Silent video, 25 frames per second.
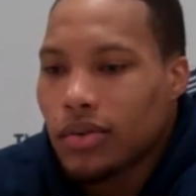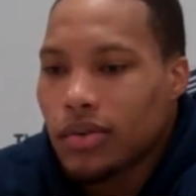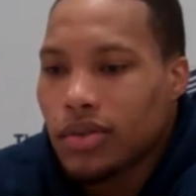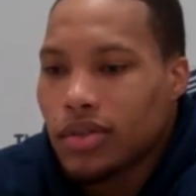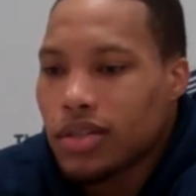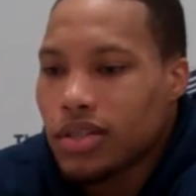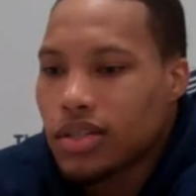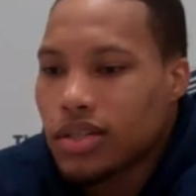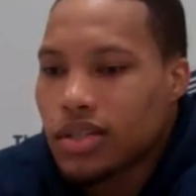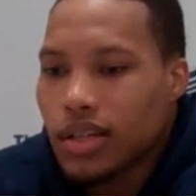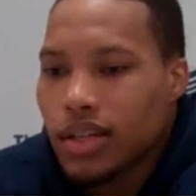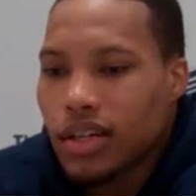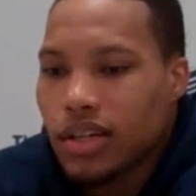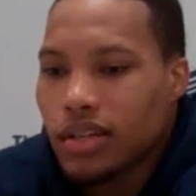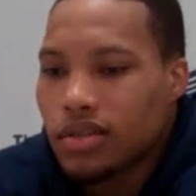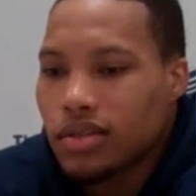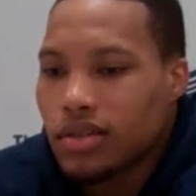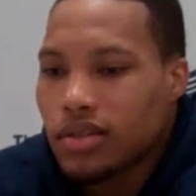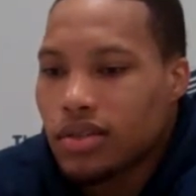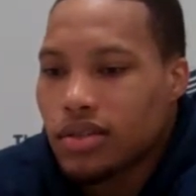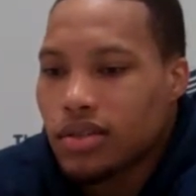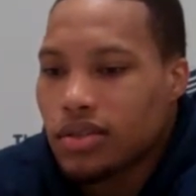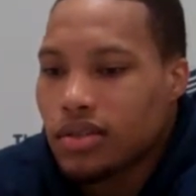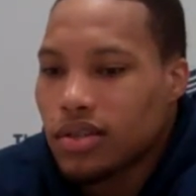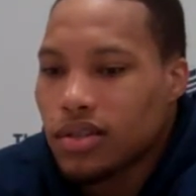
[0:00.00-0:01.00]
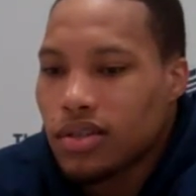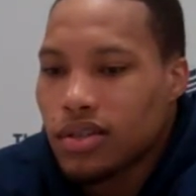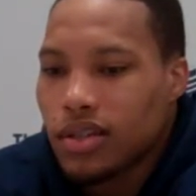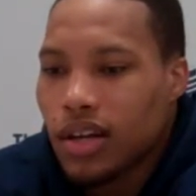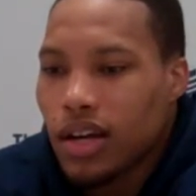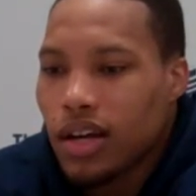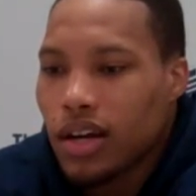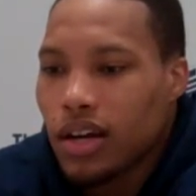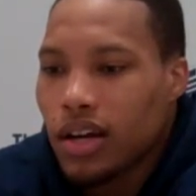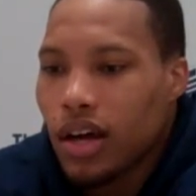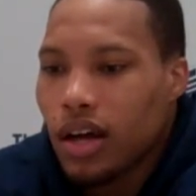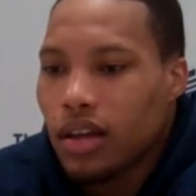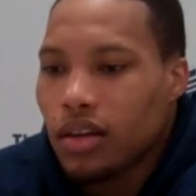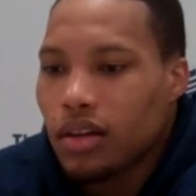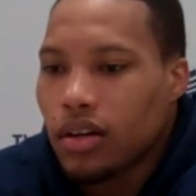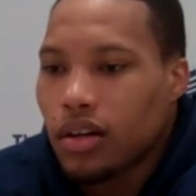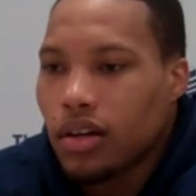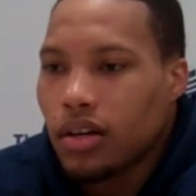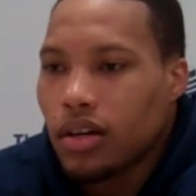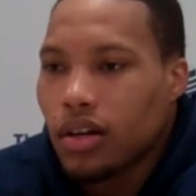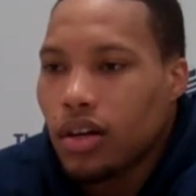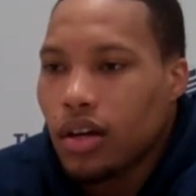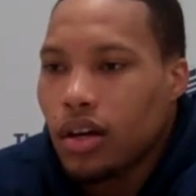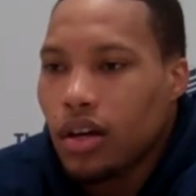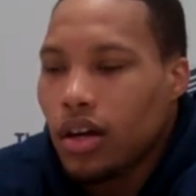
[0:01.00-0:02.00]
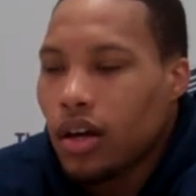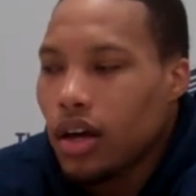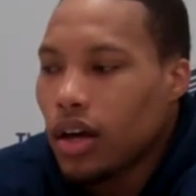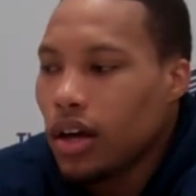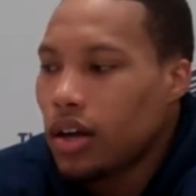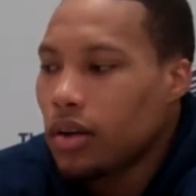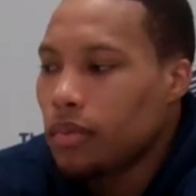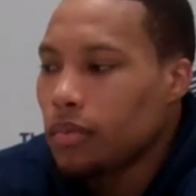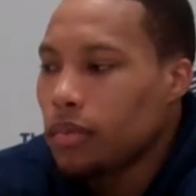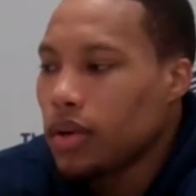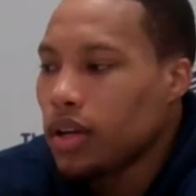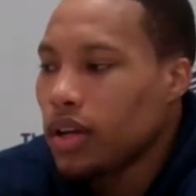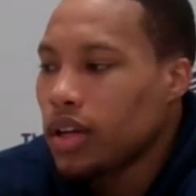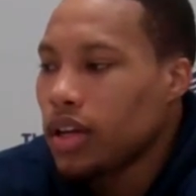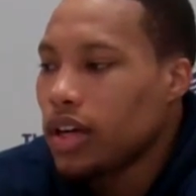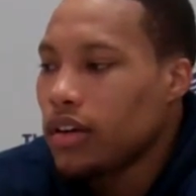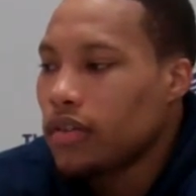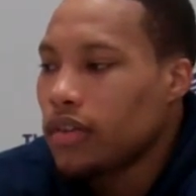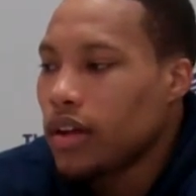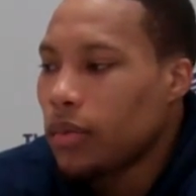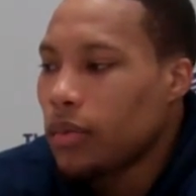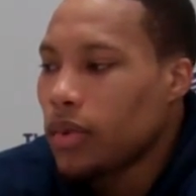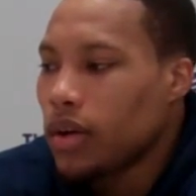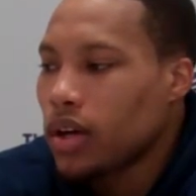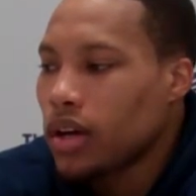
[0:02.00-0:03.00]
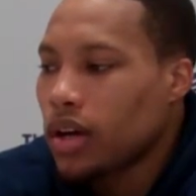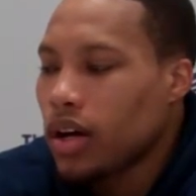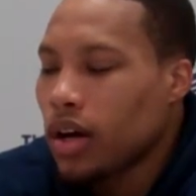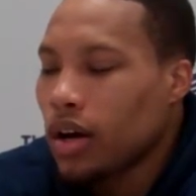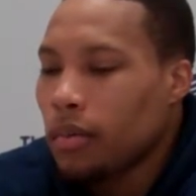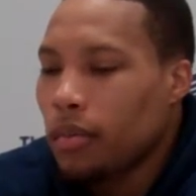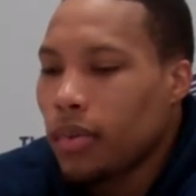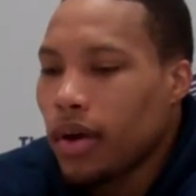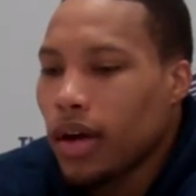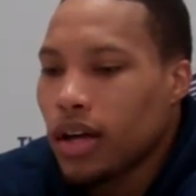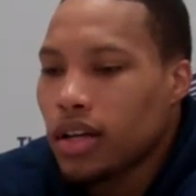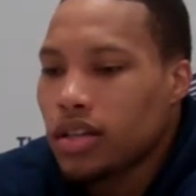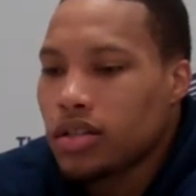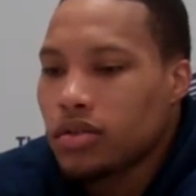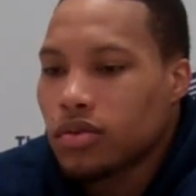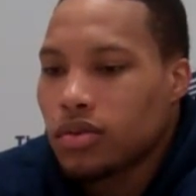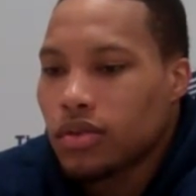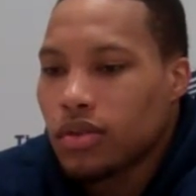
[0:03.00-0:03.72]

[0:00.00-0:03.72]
We're just saying just stay together and believe that we can come back.